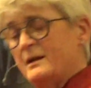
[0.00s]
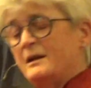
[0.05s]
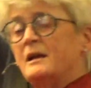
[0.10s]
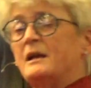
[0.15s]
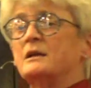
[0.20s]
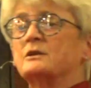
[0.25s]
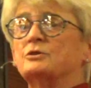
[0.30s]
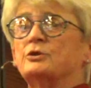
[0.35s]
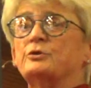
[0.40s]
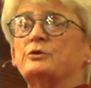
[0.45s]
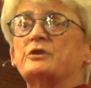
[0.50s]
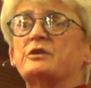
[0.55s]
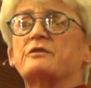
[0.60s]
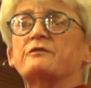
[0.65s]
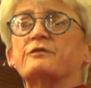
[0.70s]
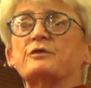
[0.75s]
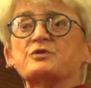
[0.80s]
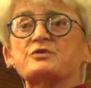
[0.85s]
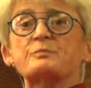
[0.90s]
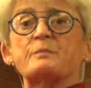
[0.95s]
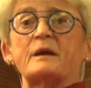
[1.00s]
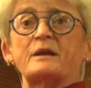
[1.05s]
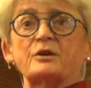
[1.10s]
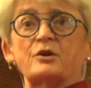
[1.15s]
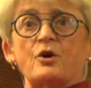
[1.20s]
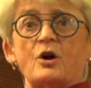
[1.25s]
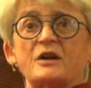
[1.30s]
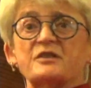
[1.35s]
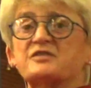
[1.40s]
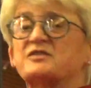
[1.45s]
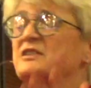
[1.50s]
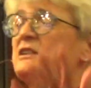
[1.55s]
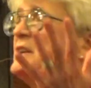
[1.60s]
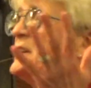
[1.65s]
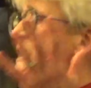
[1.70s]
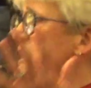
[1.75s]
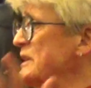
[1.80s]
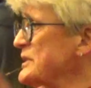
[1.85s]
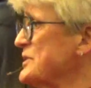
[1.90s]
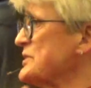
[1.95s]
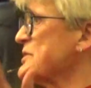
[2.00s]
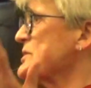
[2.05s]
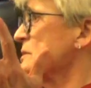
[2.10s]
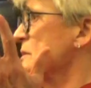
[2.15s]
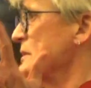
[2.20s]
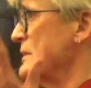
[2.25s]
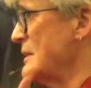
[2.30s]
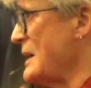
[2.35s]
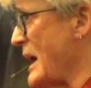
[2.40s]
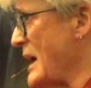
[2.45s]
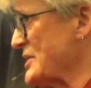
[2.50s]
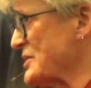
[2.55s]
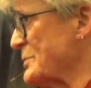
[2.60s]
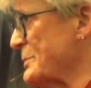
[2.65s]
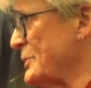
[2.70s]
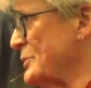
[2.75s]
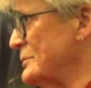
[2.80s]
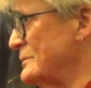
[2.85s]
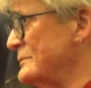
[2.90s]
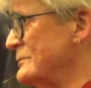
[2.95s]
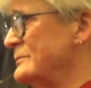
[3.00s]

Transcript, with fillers: included the first Pentecost in his gospel.